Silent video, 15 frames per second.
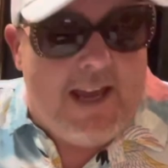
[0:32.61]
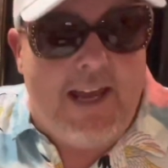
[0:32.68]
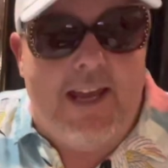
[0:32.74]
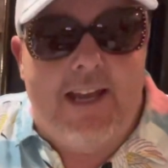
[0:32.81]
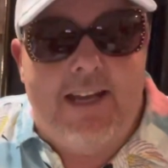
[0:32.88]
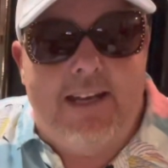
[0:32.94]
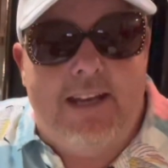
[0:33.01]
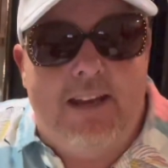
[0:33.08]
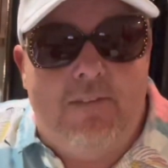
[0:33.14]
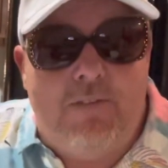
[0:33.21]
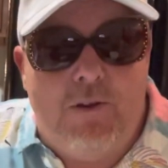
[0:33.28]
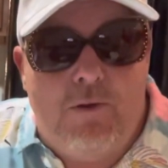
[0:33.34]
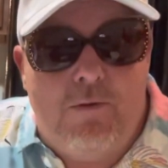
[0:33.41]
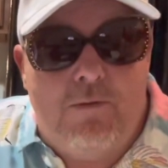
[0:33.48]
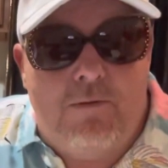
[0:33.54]
And if
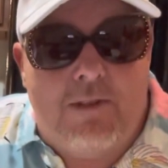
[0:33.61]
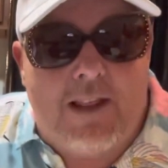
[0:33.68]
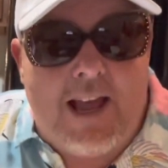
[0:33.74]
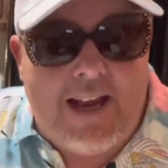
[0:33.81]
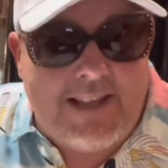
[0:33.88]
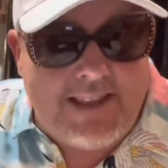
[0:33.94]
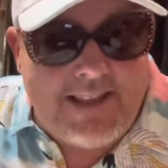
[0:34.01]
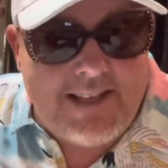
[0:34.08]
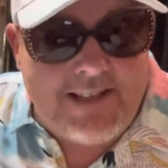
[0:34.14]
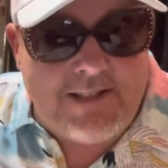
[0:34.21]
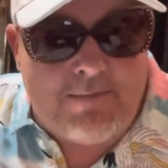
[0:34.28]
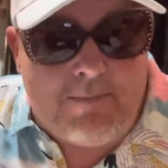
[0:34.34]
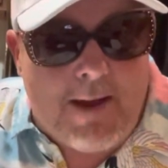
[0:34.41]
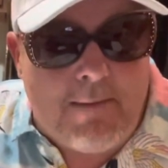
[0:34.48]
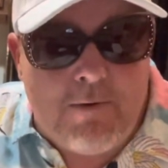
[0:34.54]
you like
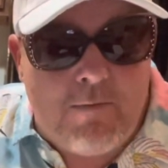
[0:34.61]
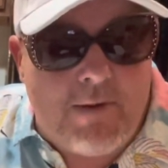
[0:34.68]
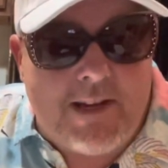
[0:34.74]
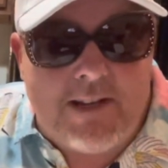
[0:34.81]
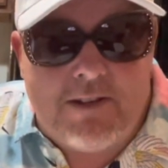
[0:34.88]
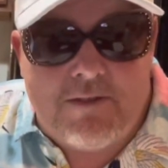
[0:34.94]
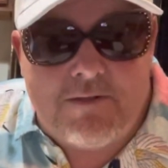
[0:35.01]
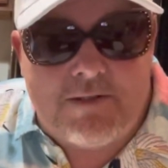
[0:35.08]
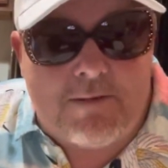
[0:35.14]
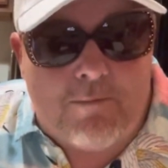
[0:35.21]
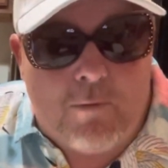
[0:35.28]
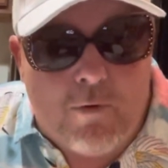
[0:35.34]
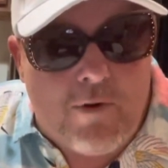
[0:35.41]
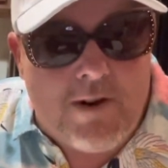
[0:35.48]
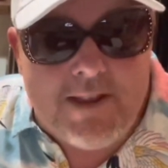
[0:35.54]
this, maybe we can do some
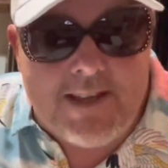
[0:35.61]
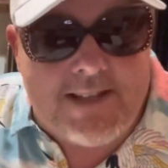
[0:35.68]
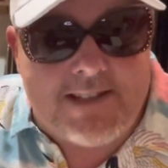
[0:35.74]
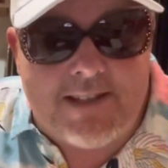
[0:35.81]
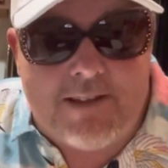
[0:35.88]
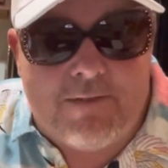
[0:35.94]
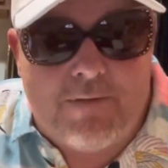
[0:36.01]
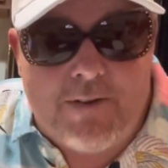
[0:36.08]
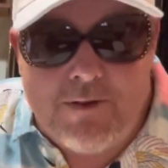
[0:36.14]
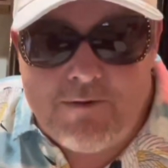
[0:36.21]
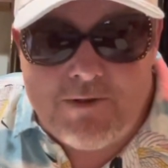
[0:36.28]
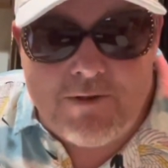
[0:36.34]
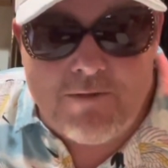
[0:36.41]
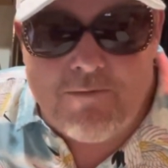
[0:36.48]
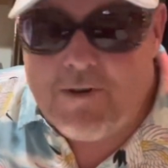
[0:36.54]
more of these in the
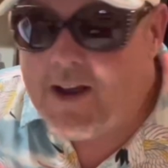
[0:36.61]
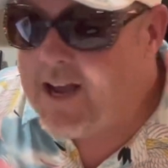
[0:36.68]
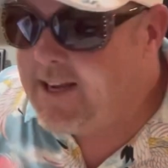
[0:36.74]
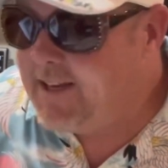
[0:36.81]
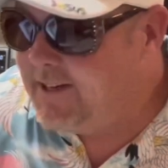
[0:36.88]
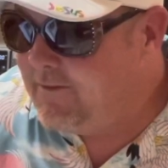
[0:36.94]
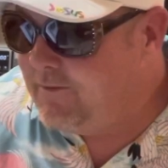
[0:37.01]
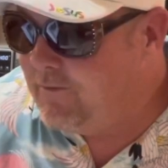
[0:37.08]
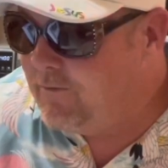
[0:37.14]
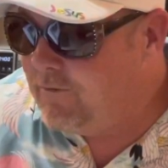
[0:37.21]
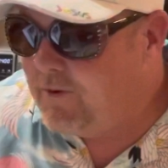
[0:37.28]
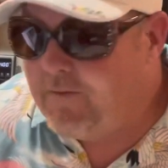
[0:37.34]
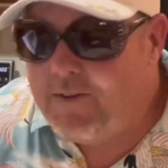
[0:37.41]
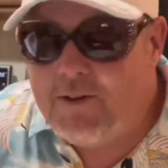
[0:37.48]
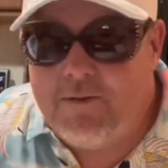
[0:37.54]
future where I can
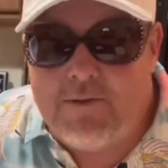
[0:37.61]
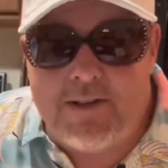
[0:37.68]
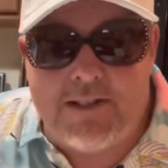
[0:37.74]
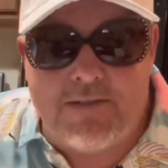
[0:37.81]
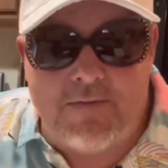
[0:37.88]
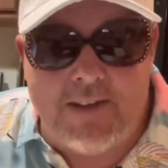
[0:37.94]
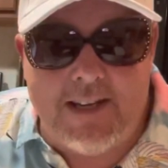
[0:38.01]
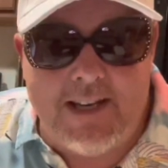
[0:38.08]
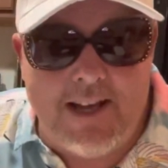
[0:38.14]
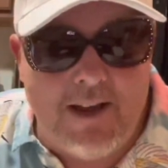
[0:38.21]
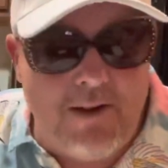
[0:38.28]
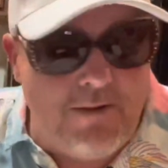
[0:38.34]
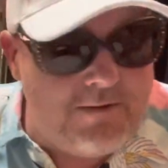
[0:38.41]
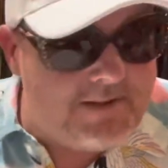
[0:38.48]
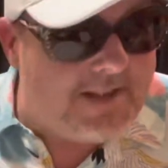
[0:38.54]
review his
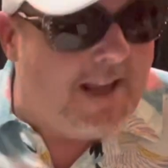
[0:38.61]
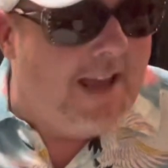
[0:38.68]
videos.